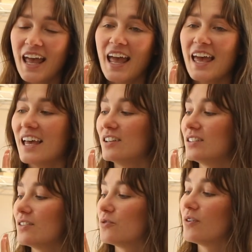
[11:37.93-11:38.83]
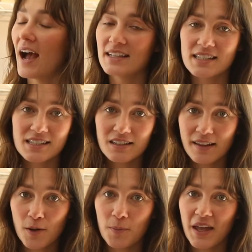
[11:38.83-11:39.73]
and rises a
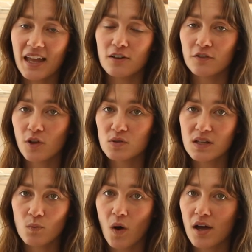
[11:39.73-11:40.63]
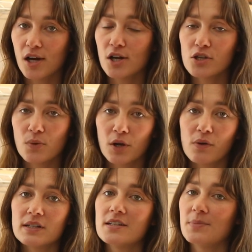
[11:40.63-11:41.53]
little bit and floats in water. You are
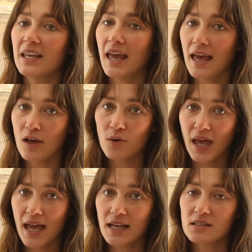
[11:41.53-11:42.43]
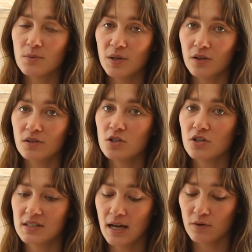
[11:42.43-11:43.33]
going to be a-okay to build
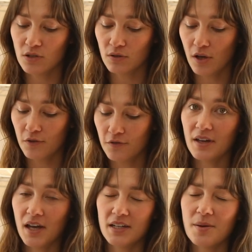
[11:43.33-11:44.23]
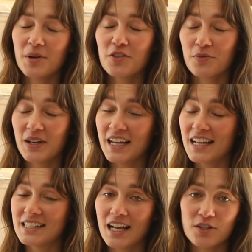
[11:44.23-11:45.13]
your sourdough loaf. Number 3
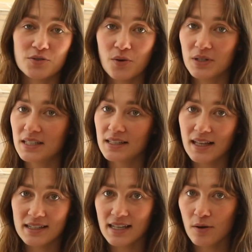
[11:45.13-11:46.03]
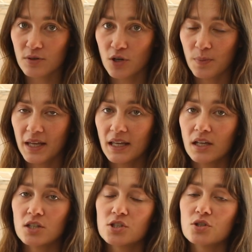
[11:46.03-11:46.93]
is that you don't need to let sourdough baking
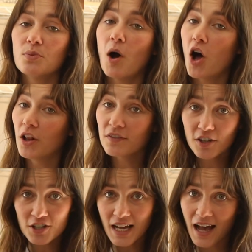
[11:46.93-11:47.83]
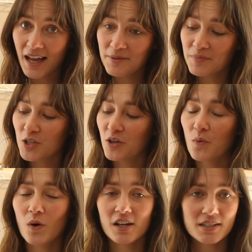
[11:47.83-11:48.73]
consume all of your time. You can
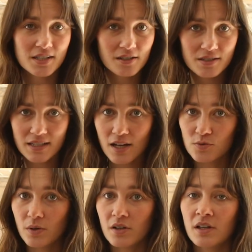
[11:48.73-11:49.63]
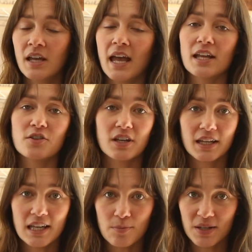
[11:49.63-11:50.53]
work it to your schedule and you can
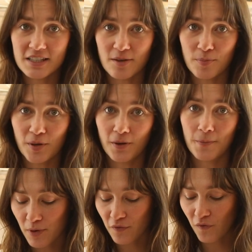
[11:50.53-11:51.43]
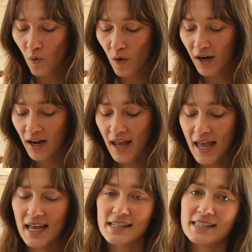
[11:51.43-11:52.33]
keep it simple. Number 4
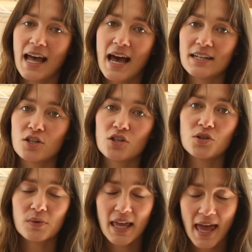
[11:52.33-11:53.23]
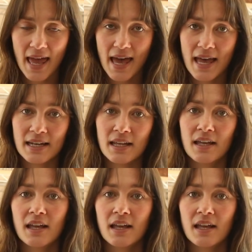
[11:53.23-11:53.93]
is that you can